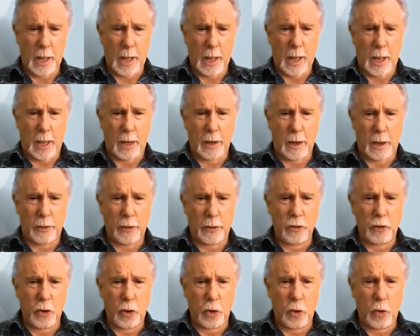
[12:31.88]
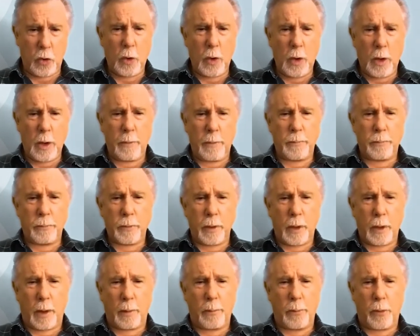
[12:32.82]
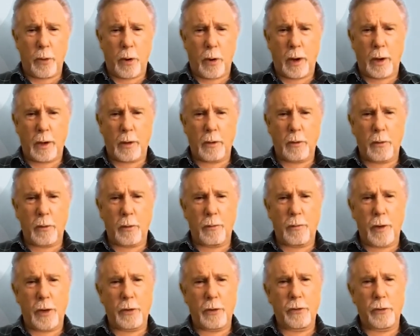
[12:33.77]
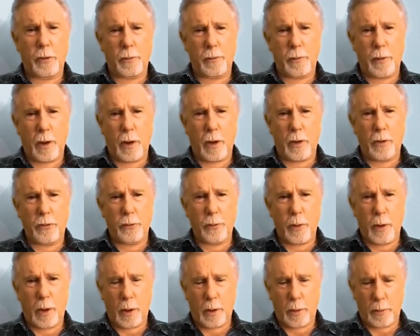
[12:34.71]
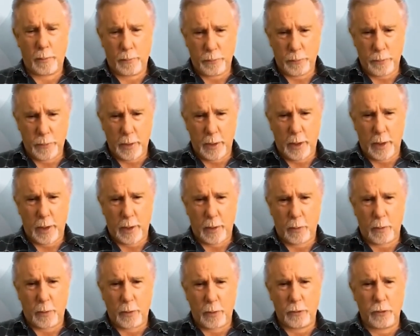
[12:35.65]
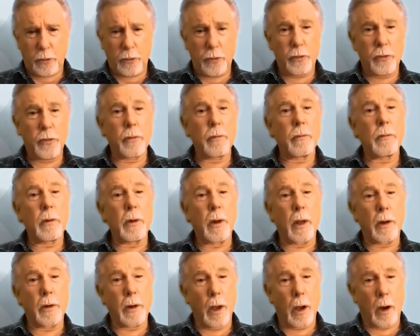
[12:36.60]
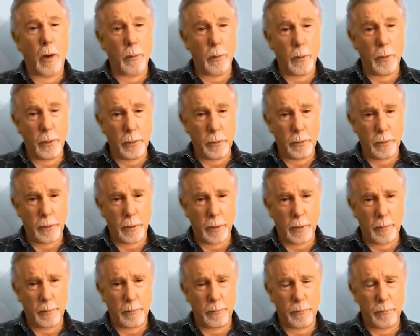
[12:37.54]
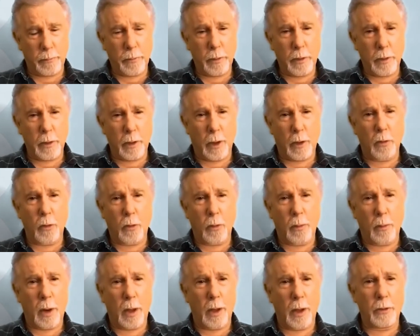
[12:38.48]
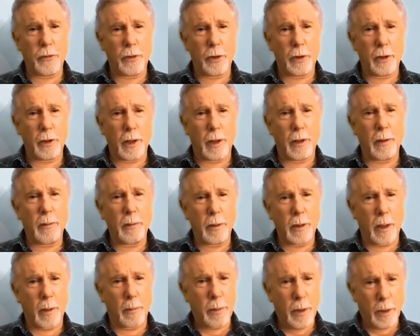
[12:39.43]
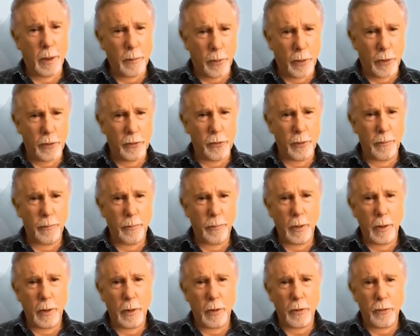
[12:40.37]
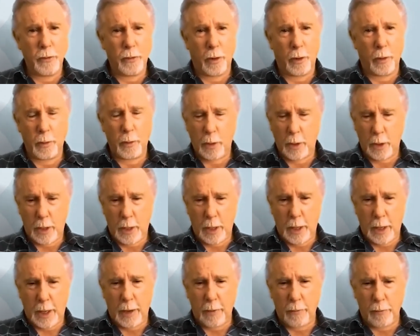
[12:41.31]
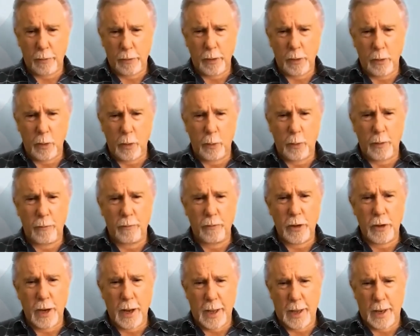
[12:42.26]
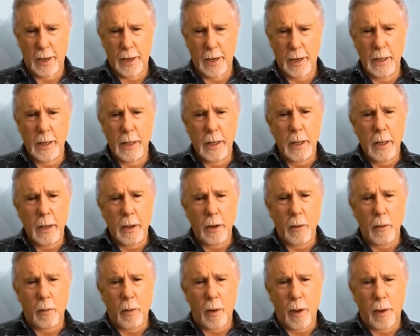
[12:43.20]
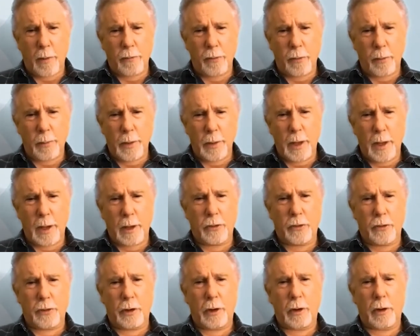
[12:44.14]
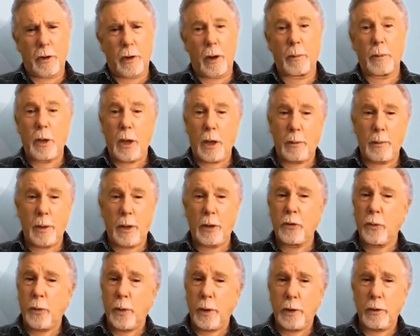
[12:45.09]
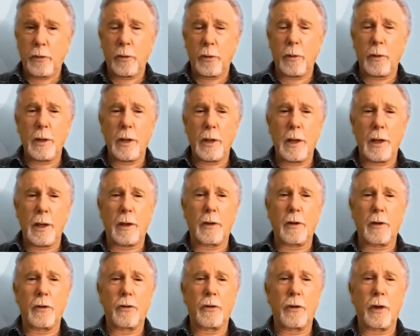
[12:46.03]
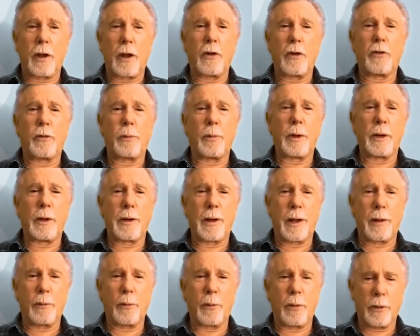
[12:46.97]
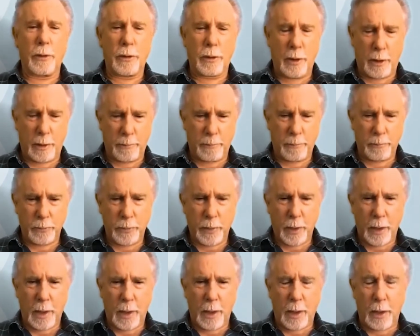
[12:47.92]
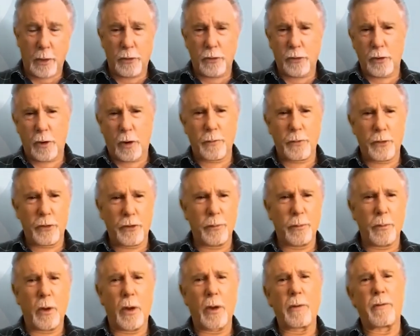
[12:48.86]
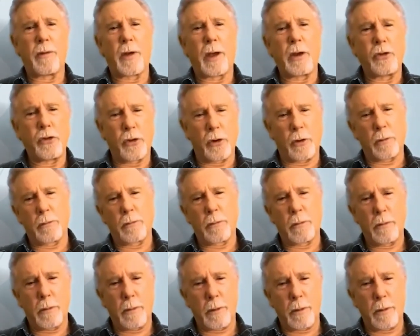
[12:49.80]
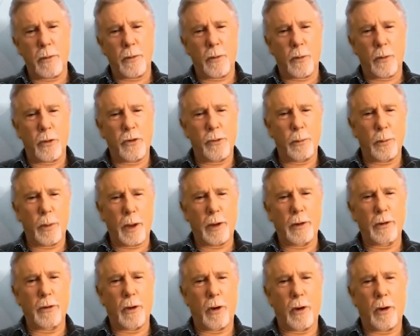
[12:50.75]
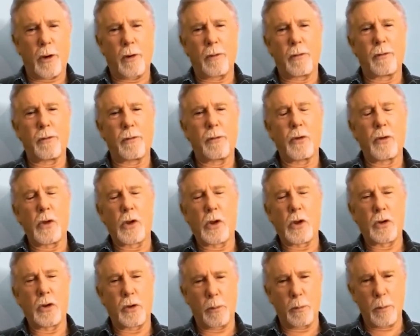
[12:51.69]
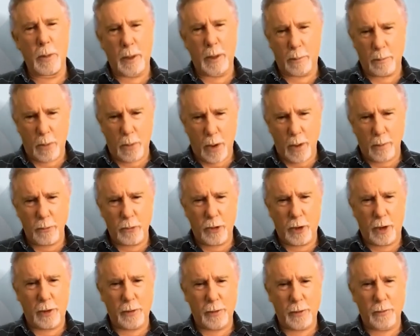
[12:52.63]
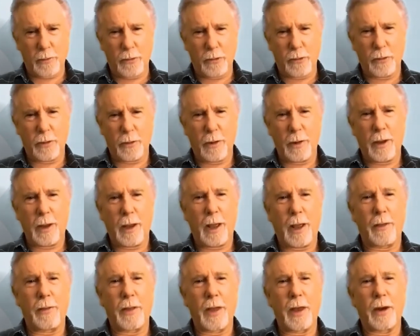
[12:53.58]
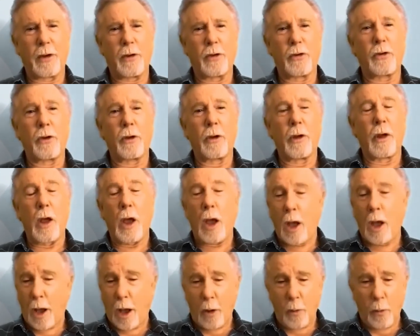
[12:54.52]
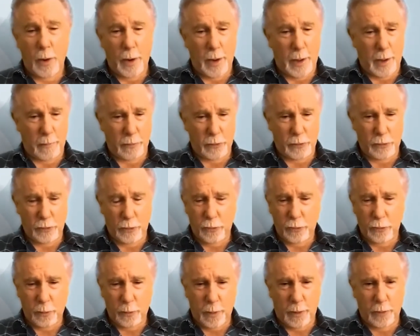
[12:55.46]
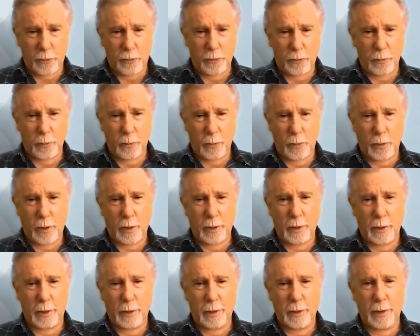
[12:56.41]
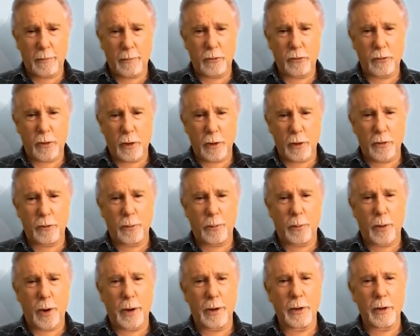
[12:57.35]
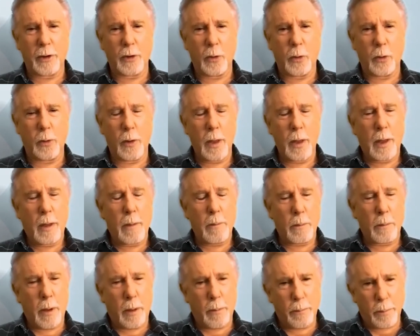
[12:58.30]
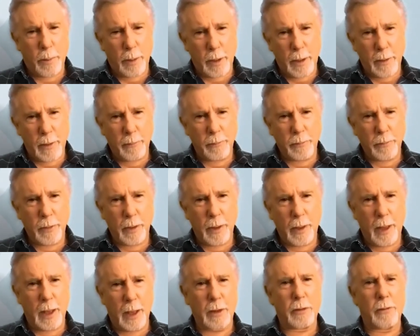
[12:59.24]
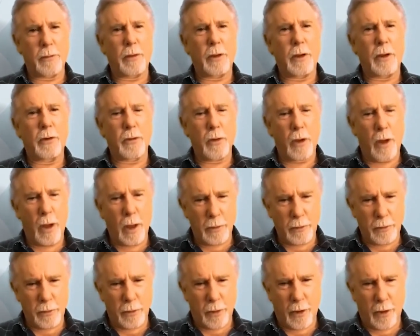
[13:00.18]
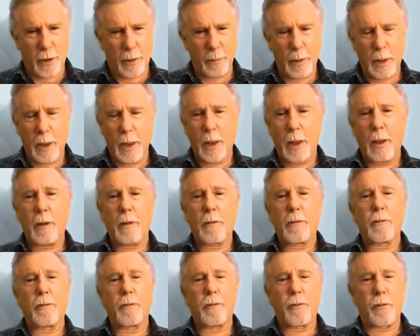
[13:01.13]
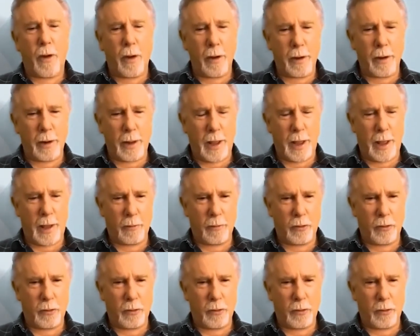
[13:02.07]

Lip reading: another new product called VascuFlow as well, which is to help with normalizing blood pressure. So everything that we've done right from the outset, and I'm going back 22 years, has been done with a selfish motivation in the respect of to meet my objectives, and that is I want to have a situation where I can live as long as practical but be active the entire time. Finally have a